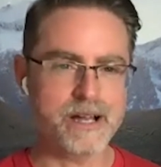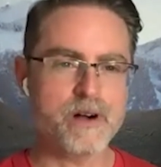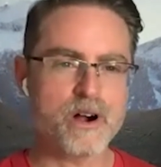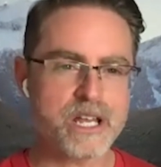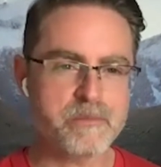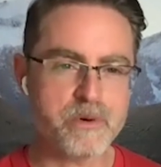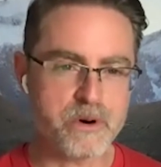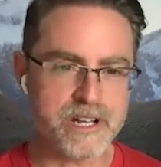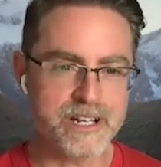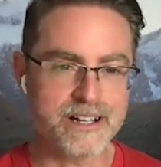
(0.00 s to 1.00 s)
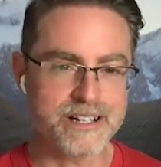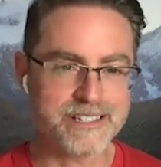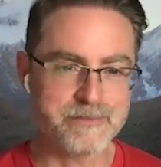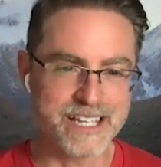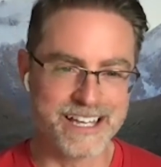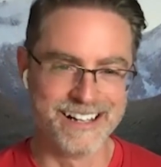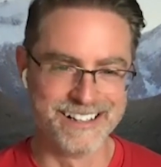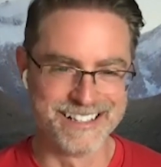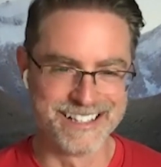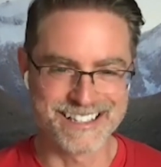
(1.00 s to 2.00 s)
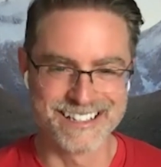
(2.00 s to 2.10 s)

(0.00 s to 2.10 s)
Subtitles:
I'm already bored and on to something else.